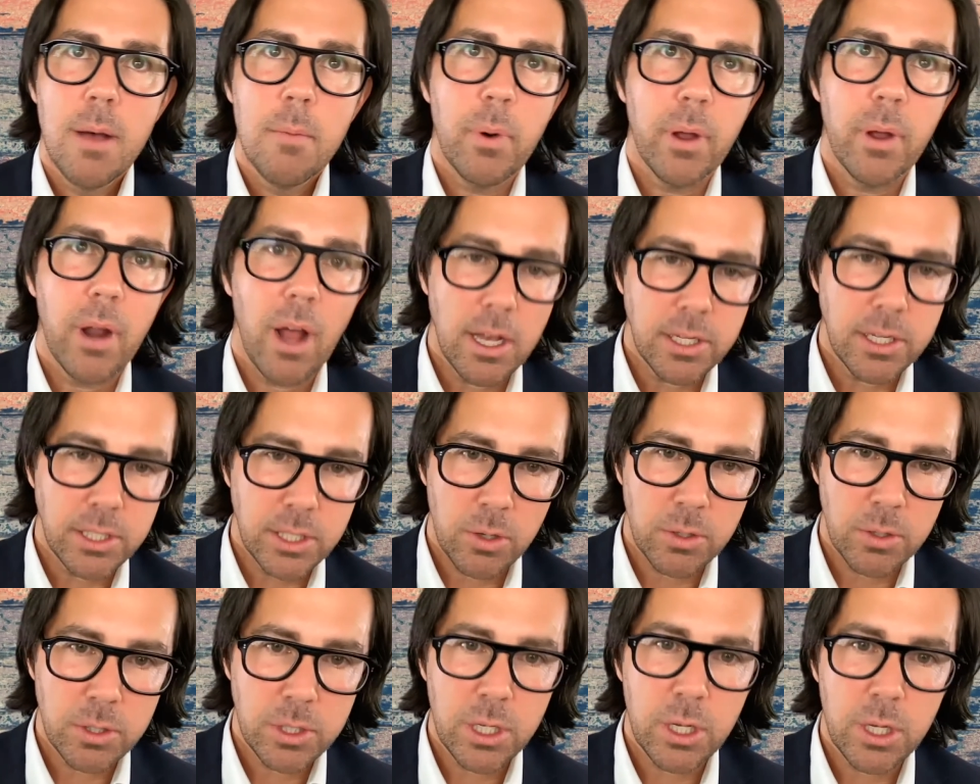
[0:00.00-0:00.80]
But
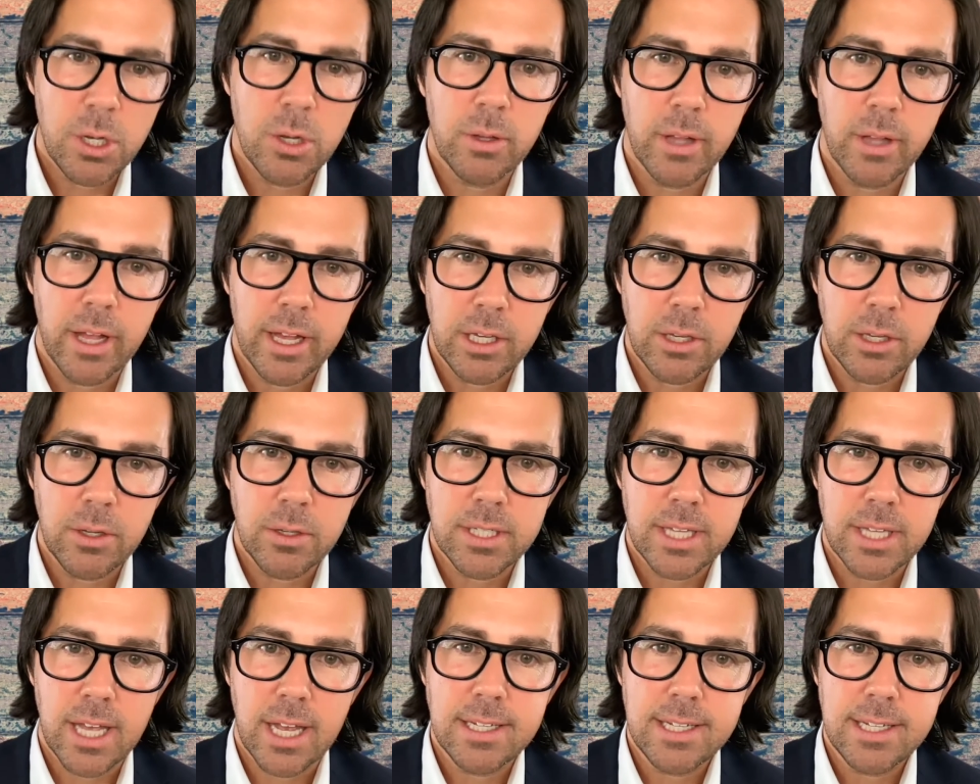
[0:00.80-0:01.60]
also, too, like
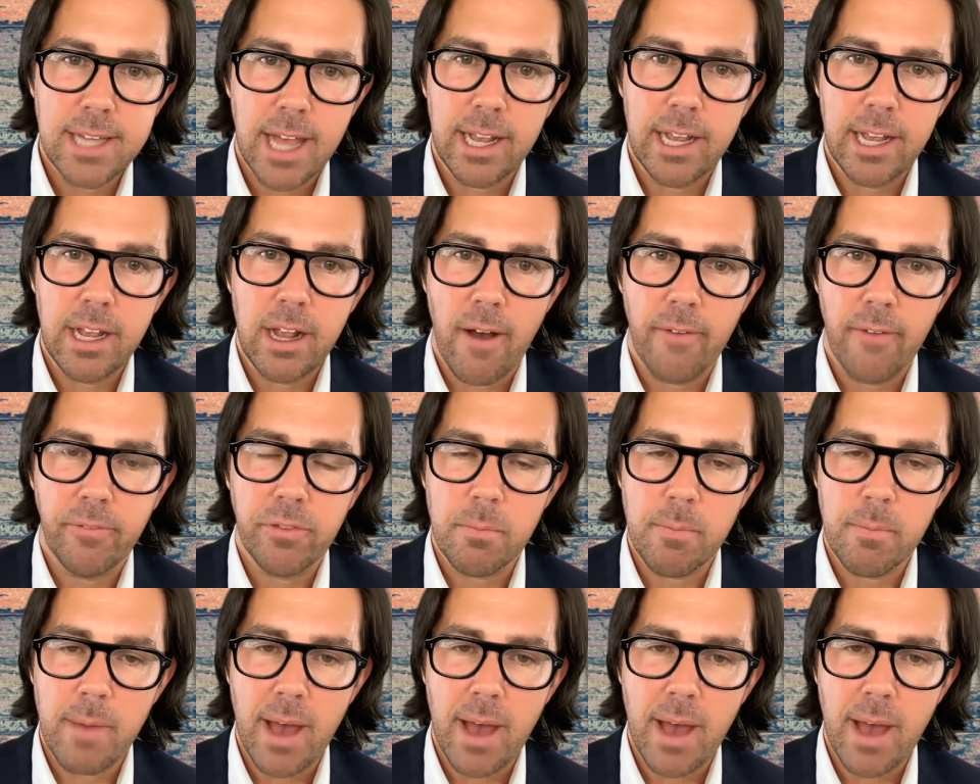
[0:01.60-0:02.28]
you said, taking off the